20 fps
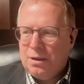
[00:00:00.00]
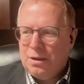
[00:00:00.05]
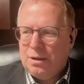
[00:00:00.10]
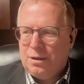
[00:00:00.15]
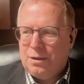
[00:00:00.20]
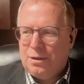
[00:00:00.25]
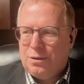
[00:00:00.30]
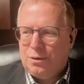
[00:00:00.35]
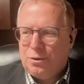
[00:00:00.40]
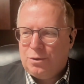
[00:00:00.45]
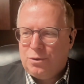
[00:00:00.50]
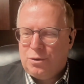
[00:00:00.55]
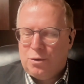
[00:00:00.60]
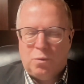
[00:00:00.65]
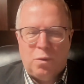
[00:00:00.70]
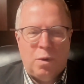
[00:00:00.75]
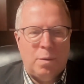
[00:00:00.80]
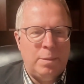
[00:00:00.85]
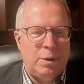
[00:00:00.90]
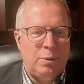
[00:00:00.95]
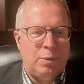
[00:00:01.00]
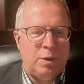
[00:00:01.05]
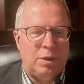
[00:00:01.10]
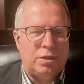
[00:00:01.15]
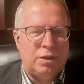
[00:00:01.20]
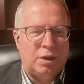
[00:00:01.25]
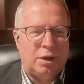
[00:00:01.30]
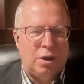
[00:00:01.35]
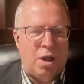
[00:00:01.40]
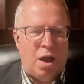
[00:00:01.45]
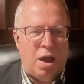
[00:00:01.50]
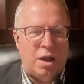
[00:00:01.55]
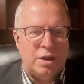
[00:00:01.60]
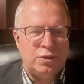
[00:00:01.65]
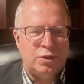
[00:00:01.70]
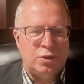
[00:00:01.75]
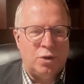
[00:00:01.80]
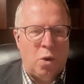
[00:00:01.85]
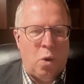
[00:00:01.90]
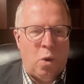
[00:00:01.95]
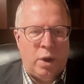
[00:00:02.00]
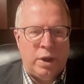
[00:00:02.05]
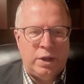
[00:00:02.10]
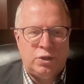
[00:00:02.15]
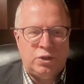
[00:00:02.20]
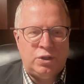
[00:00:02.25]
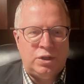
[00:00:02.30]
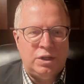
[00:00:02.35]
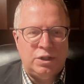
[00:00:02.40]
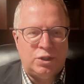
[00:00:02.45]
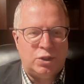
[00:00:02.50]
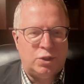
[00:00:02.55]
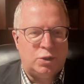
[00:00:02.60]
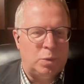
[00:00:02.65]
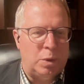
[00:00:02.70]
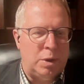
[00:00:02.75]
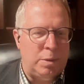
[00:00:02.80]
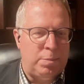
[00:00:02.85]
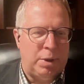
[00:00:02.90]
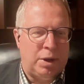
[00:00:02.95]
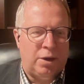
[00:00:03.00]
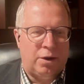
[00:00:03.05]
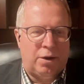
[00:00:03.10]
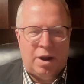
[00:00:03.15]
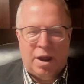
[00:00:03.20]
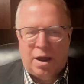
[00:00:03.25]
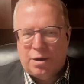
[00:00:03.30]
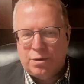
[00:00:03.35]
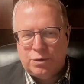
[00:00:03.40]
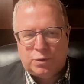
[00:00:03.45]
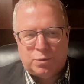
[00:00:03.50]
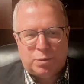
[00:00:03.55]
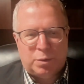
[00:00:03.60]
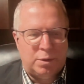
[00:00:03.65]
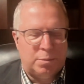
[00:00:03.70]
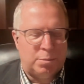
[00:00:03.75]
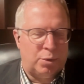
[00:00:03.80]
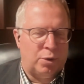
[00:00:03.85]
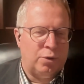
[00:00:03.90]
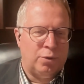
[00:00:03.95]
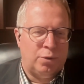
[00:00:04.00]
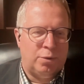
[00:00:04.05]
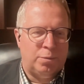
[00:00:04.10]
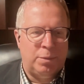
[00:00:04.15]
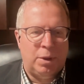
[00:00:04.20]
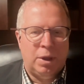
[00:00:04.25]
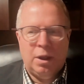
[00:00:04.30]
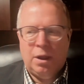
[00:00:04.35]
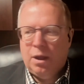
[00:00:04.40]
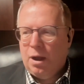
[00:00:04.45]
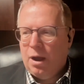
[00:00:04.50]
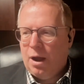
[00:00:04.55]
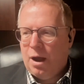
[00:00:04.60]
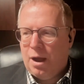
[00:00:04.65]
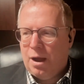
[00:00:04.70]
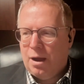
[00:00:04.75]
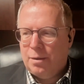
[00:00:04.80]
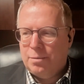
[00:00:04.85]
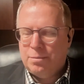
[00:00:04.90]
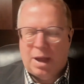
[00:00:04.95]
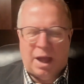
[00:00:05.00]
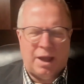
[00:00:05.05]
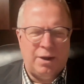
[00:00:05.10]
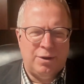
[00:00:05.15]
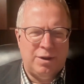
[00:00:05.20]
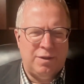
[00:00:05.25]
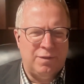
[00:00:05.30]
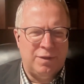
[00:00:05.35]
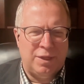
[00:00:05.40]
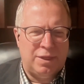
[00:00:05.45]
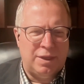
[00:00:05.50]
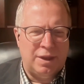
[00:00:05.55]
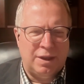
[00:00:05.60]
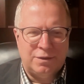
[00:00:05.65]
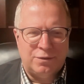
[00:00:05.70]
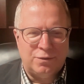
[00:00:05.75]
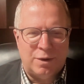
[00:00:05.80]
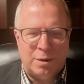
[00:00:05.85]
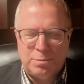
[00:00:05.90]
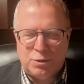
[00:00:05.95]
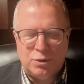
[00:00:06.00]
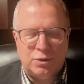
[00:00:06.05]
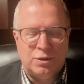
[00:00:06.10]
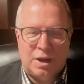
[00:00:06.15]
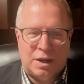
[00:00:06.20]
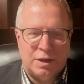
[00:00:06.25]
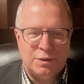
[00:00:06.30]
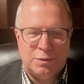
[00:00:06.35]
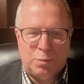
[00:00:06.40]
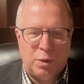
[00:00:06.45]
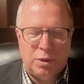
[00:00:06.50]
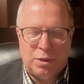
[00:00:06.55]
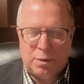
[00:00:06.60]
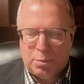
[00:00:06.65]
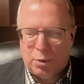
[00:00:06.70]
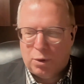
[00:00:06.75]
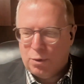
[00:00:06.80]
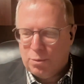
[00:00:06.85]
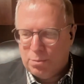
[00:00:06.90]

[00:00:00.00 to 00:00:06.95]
the the woman with the lost coin she's sweeping her house with a broom uh, i don't even think scripture says with a broom